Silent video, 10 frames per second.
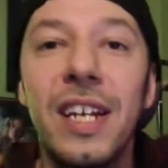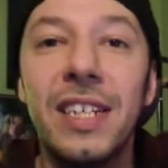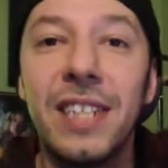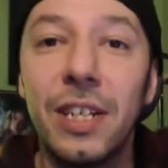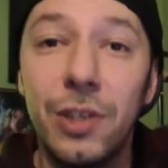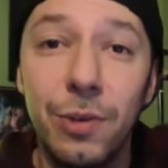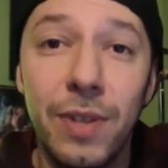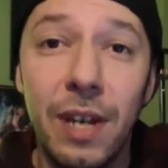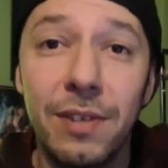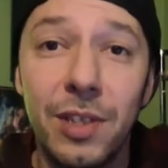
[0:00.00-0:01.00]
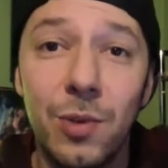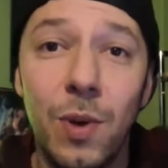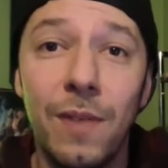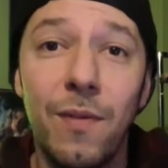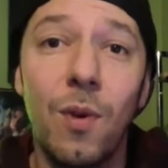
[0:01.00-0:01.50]
is a
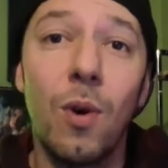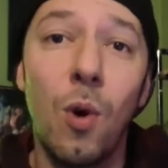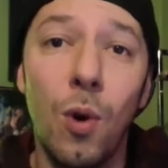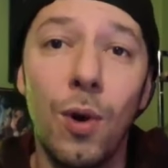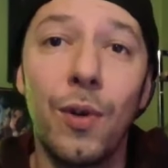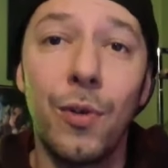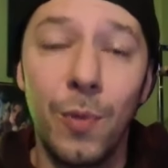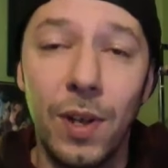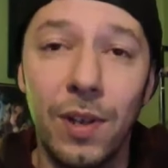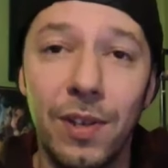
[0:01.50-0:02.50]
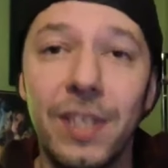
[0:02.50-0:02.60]
2024 horror thriller.